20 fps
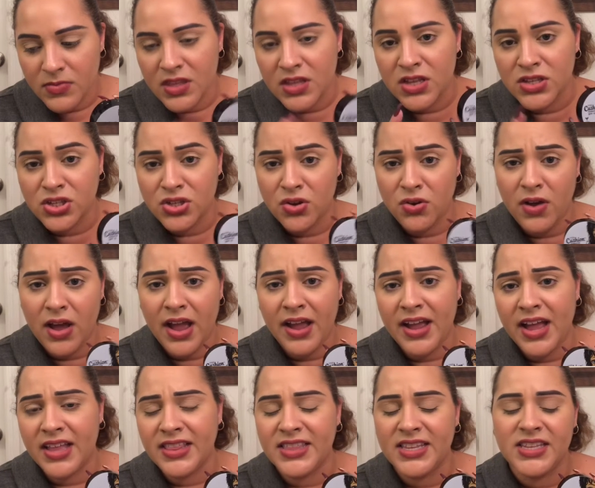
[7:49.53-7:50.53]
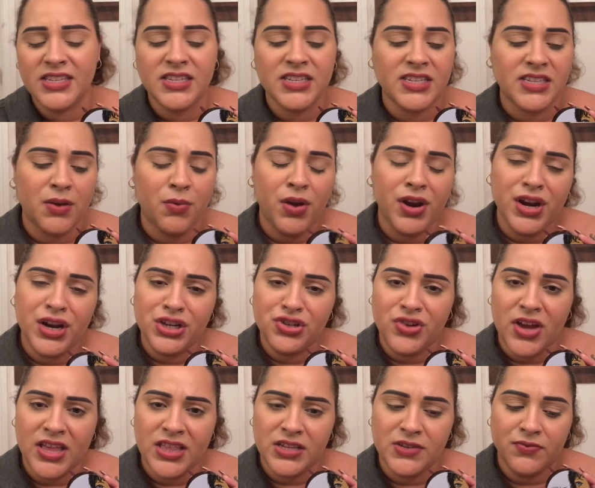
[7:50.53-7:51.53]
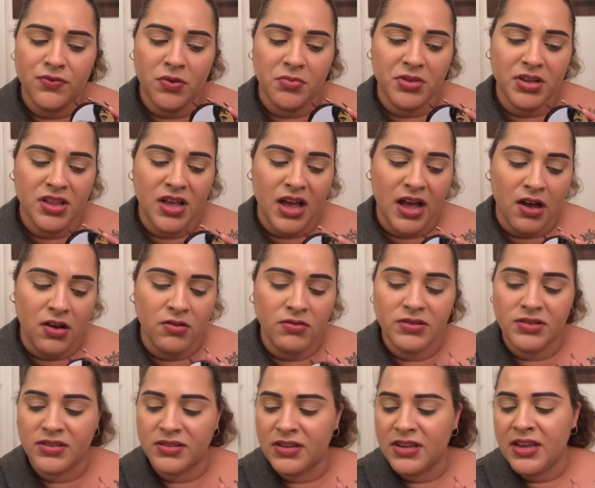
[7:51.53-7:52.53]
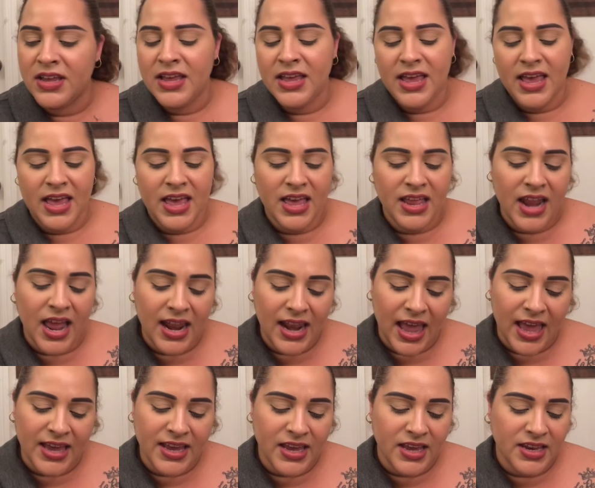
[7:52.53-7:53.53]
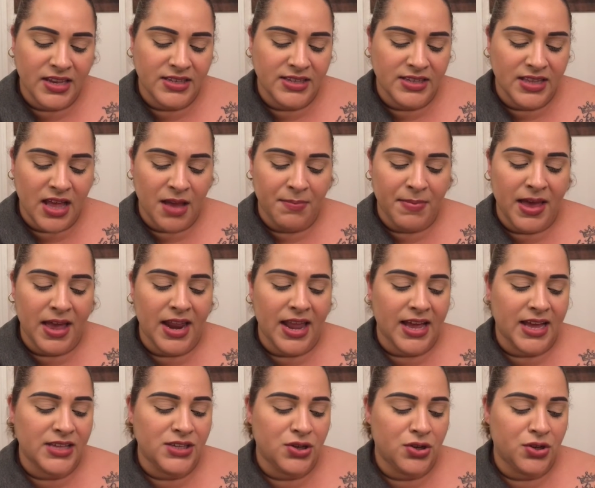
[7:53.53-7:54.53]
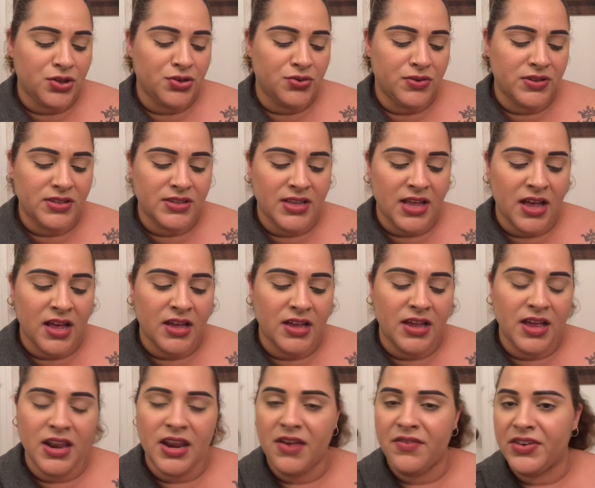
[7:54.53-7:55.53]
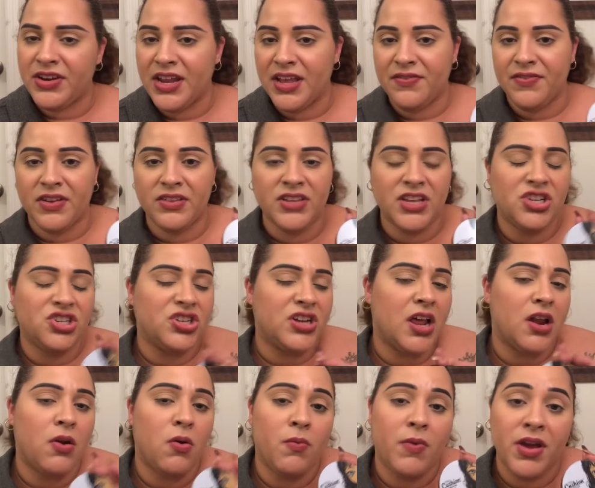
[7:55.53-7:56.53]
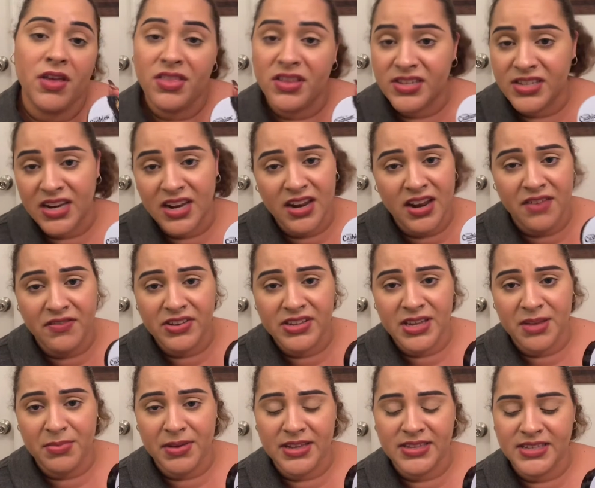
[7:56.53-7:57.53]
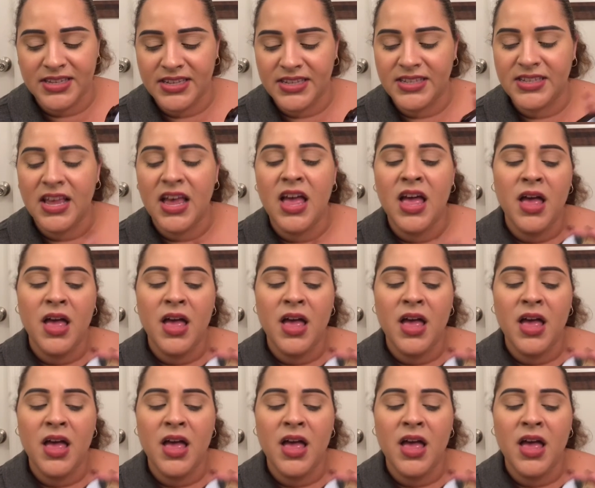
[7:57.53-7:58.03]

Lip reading: So I got this because I wanted to try this formula out. And I like it. It's not bad. Like I told you, it's not an everyday foundation. I don't wear this on an everyday basis.